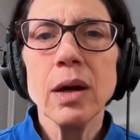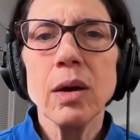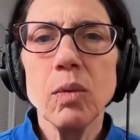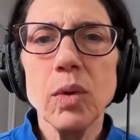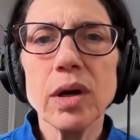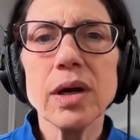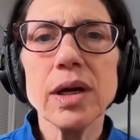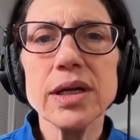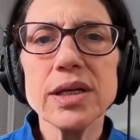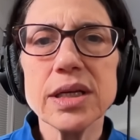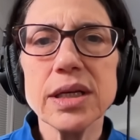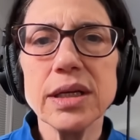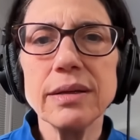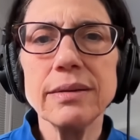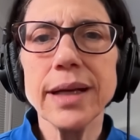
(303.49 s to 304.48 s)
we're going to
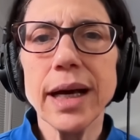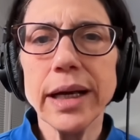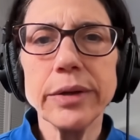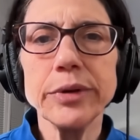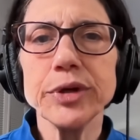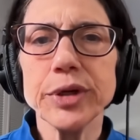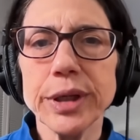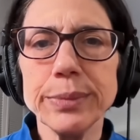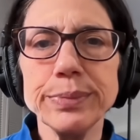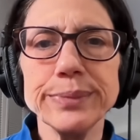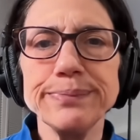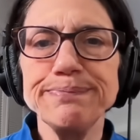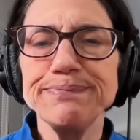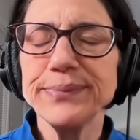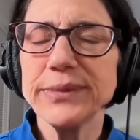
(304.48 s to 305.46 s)
see Donald Trump
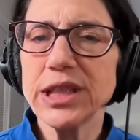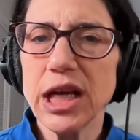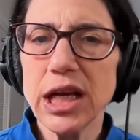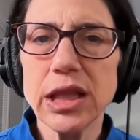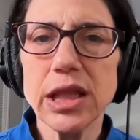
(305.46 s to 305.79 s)
take